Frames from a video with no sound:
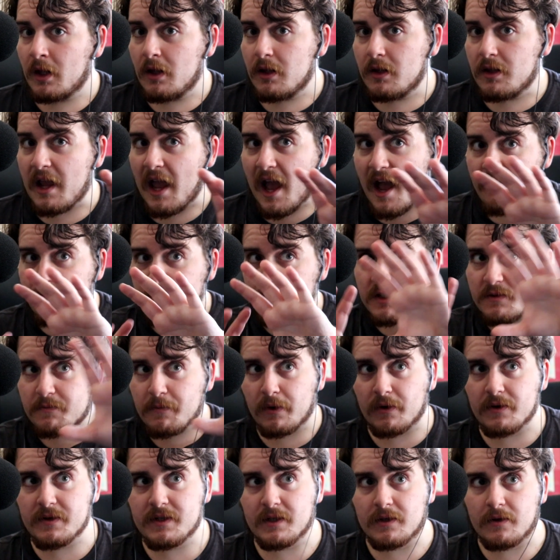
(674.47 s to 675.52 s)
you have this
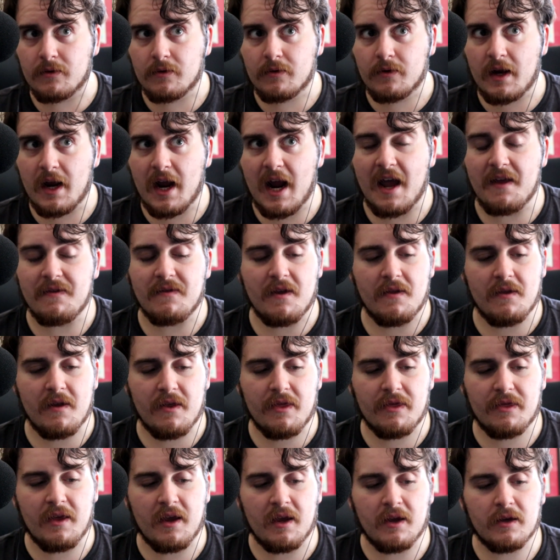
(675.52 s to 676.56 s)
person, and then they
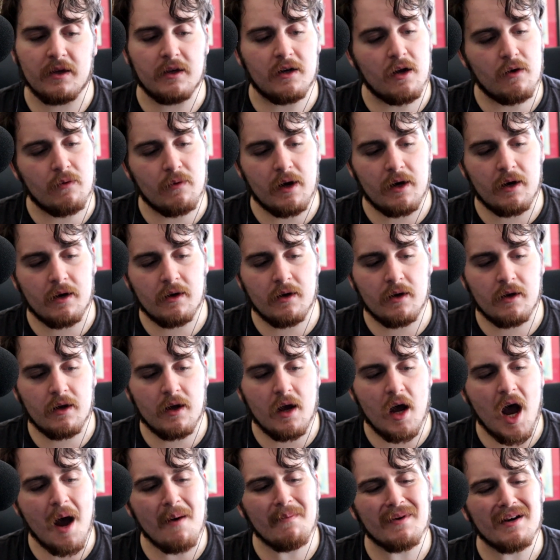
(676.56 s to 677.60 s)
think, you know what?
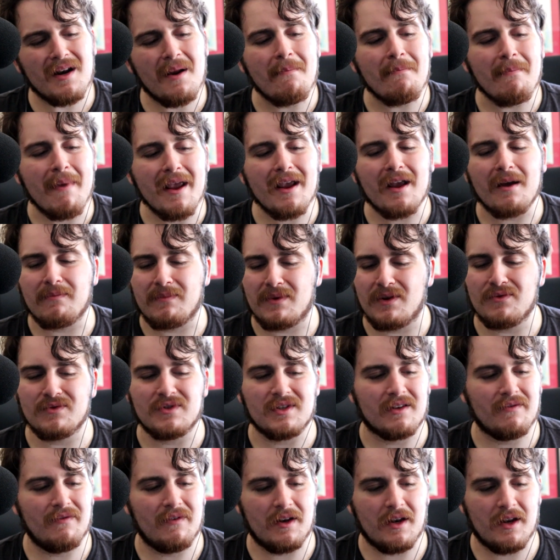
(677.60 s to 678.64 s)
I'm gonna make a
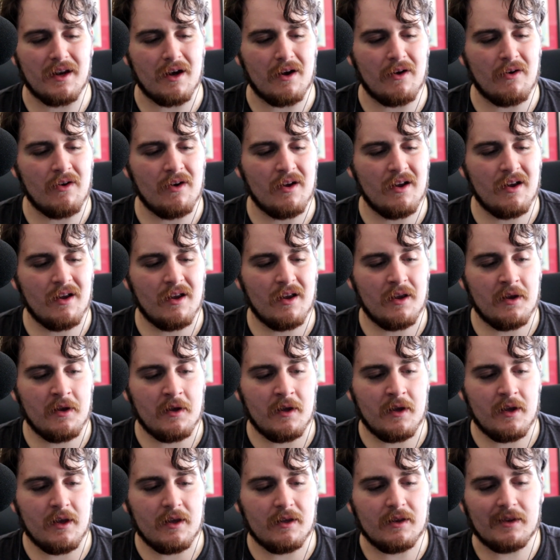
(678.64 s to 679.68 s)
music video.
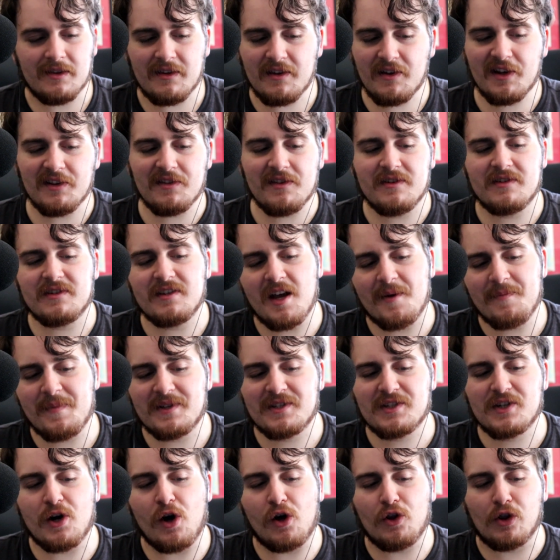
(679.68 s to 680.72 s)
Look at this up.
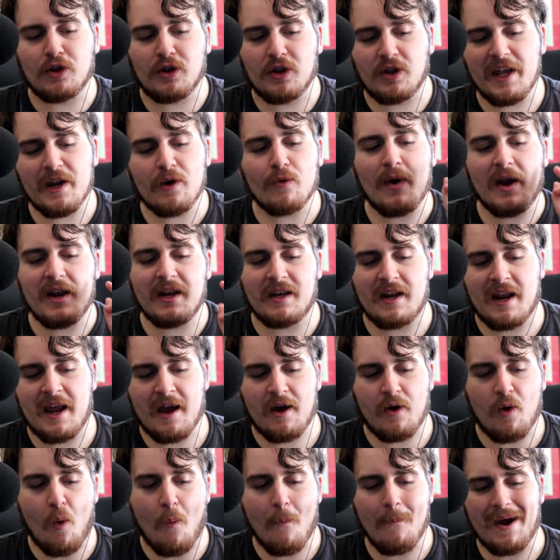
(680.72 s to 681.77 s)
It's called Lit Right
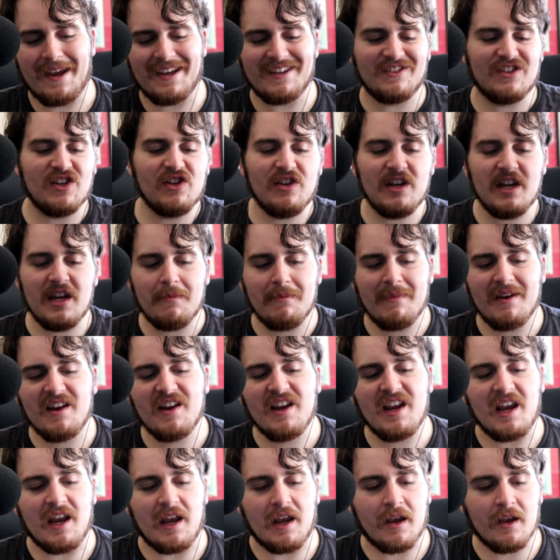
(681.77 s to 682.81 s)
Now by Sydney
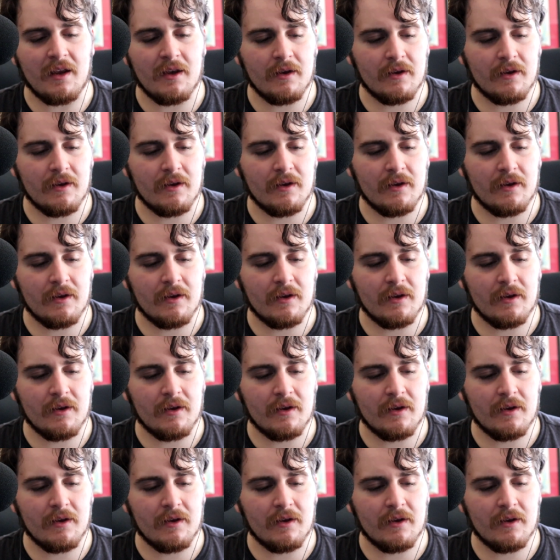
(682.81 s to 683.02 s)
McGee.